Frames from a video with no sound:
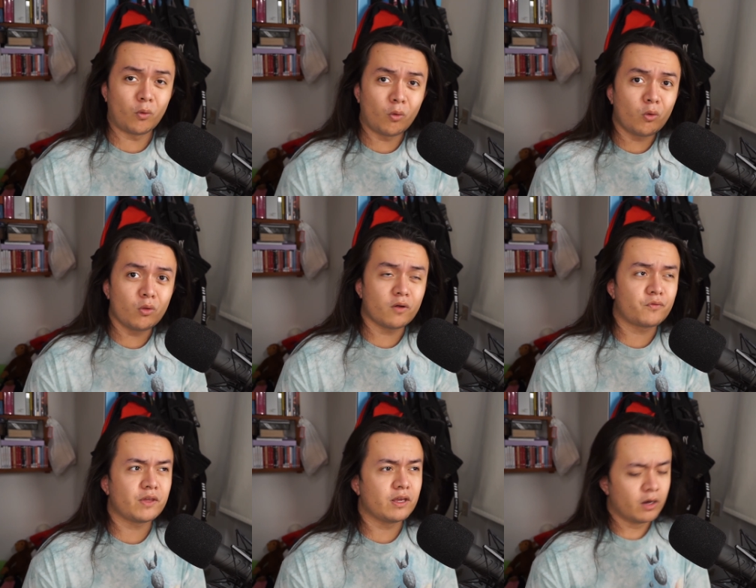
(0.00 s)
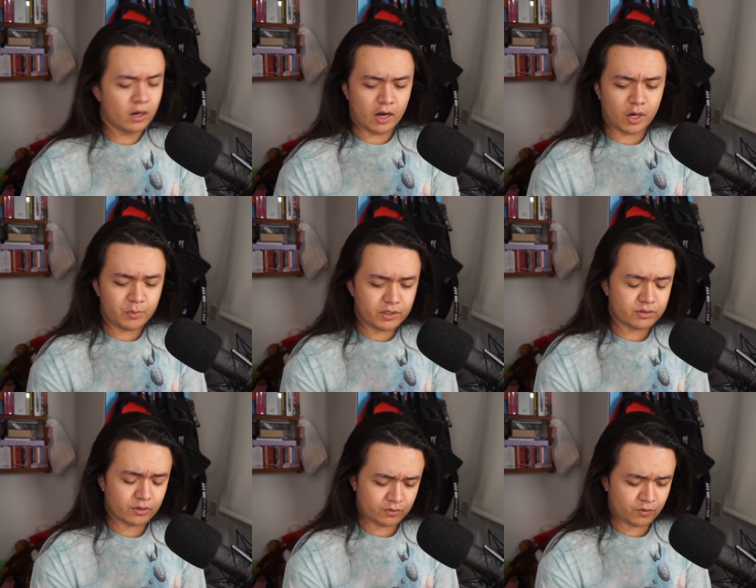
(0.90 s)
all of the, how many
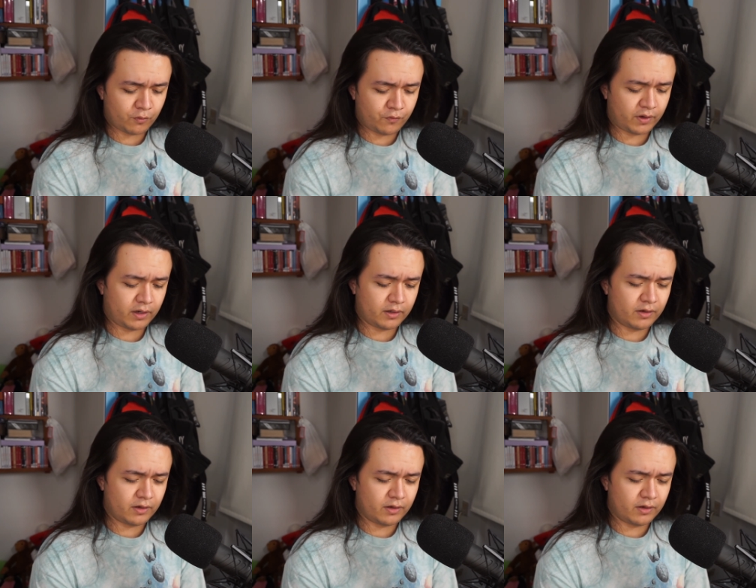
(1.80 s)
songs so far?